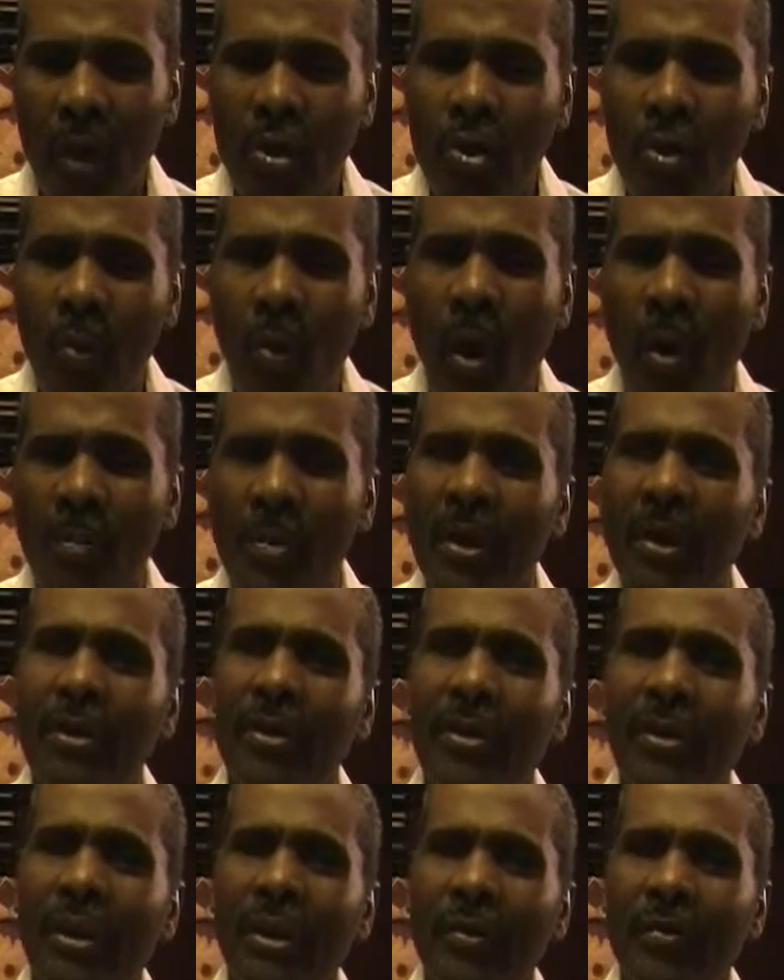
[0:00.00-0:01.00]
You want me
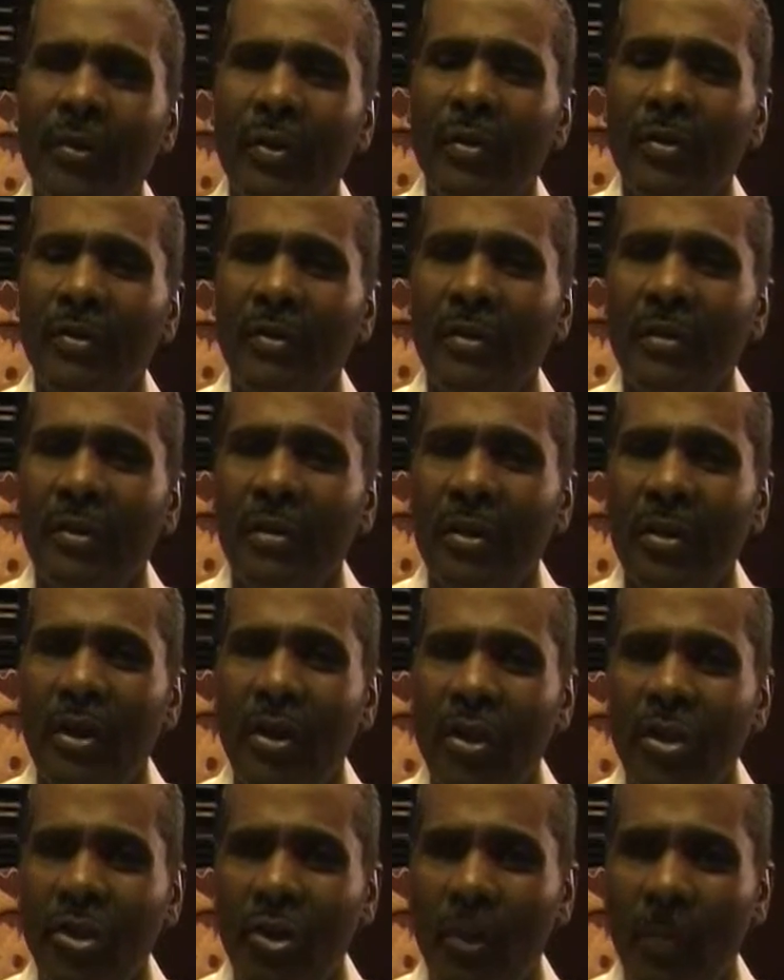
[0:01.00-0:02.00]
to deliver
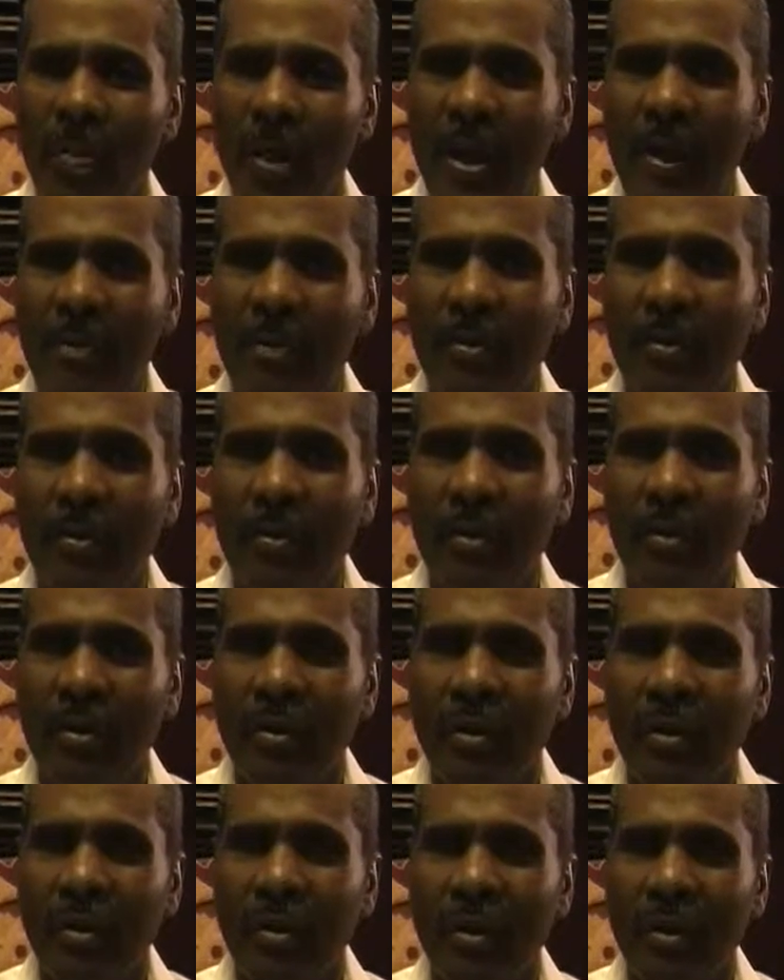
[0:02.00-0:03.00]
your people,
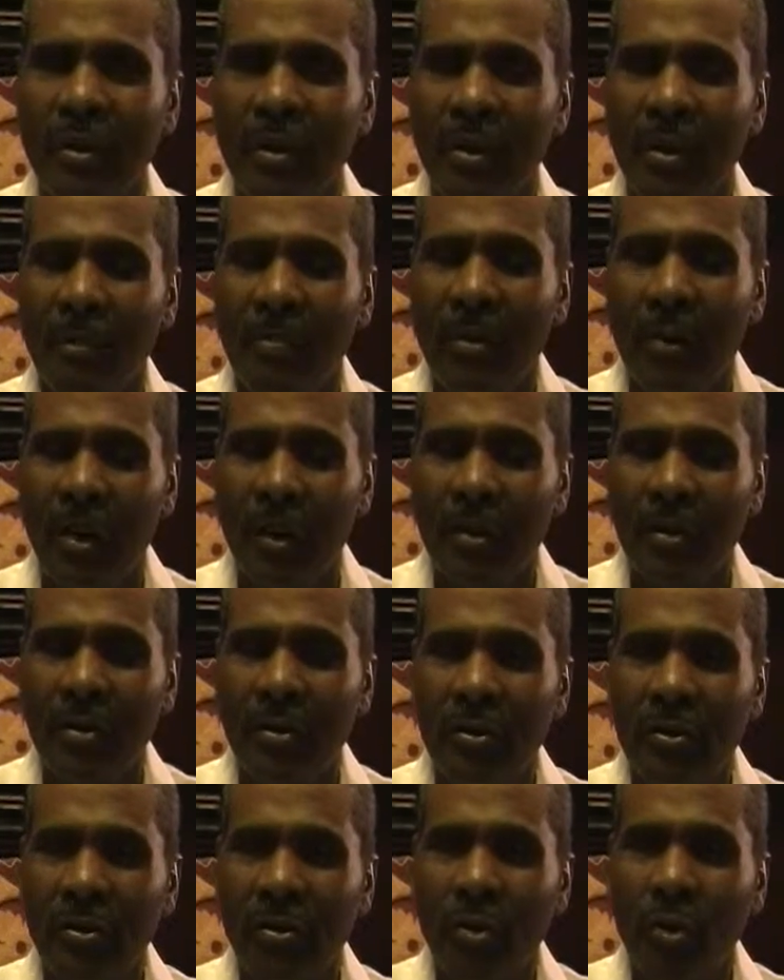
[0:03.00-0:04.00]

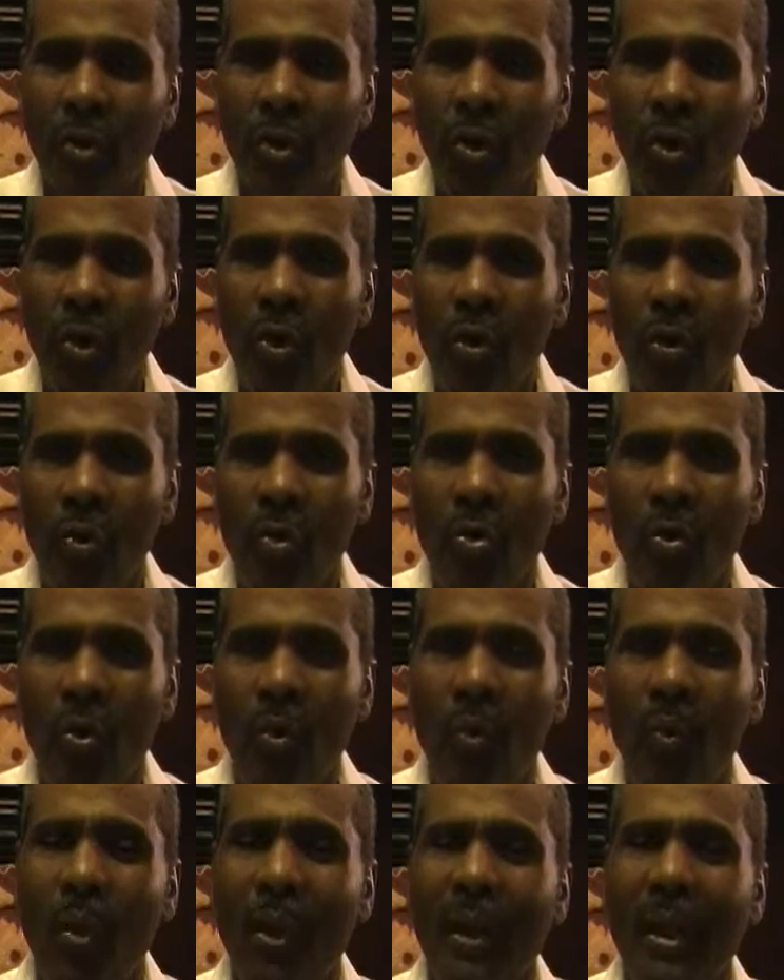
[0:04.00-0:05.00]
but who
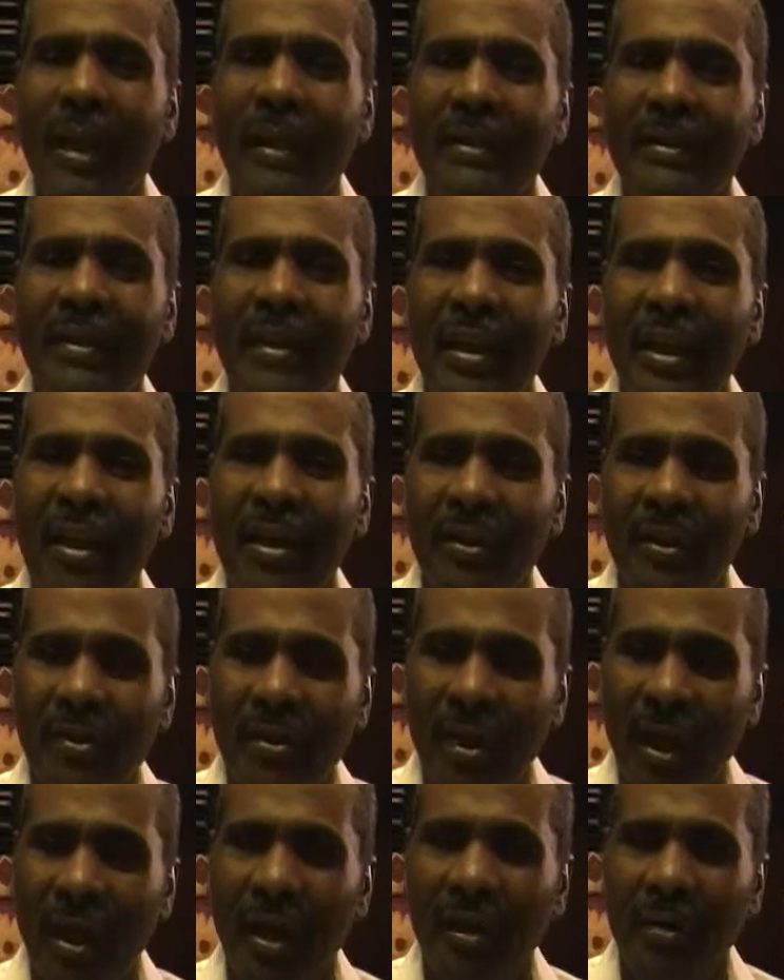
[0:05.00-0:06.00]
will I
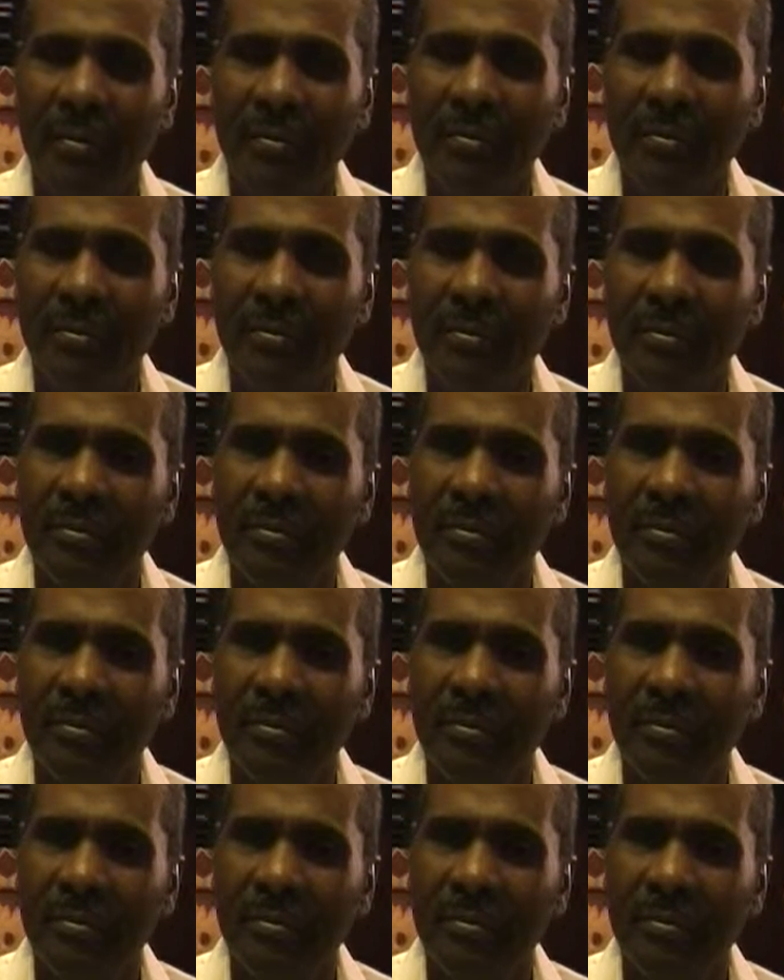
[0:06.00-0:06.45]
tell them